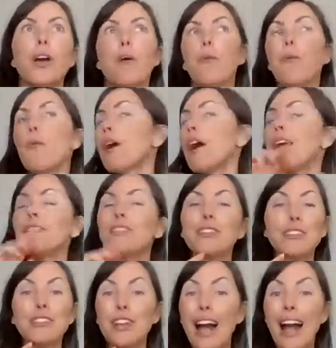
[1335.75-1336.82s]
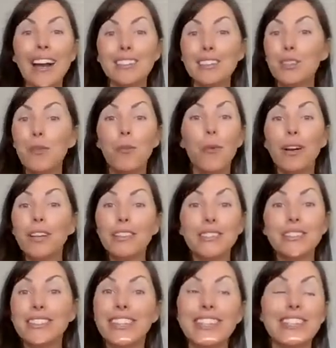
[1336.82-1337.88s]
wherever you're at, to what
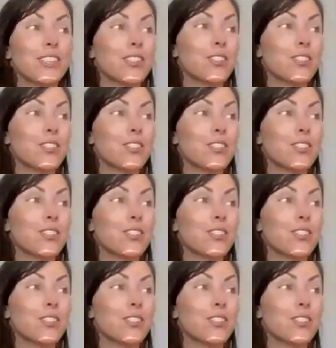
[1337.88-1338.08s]
you need to